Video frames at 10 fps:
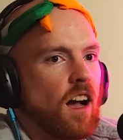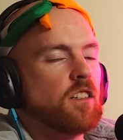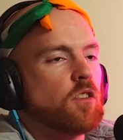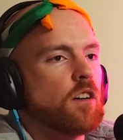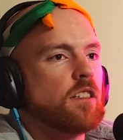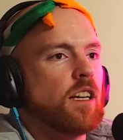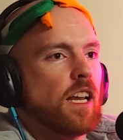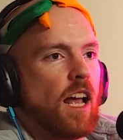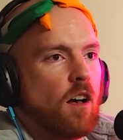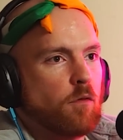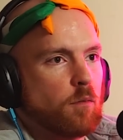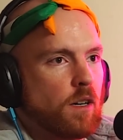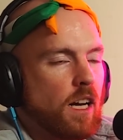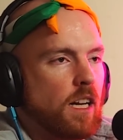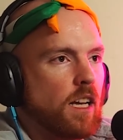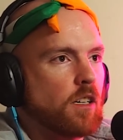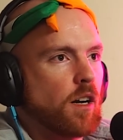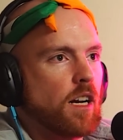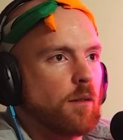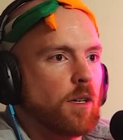I started taking alpha brain and
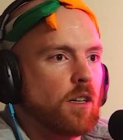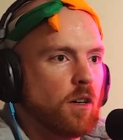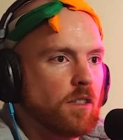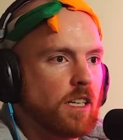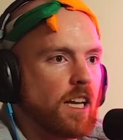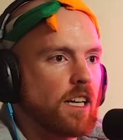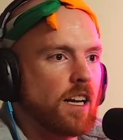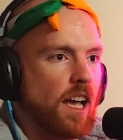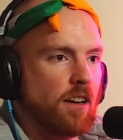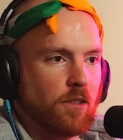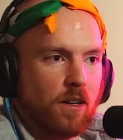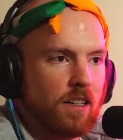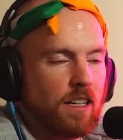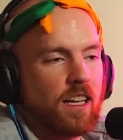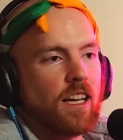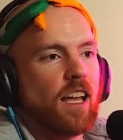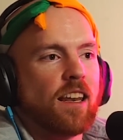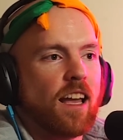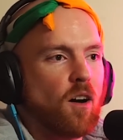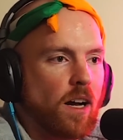kratom and cocaine and Adderall, and
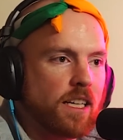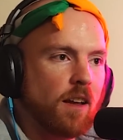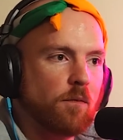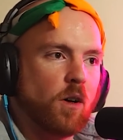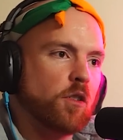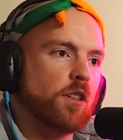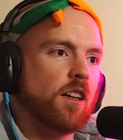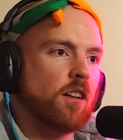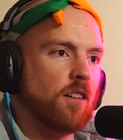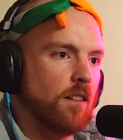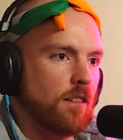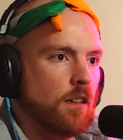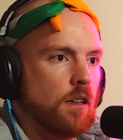now I can't function at all.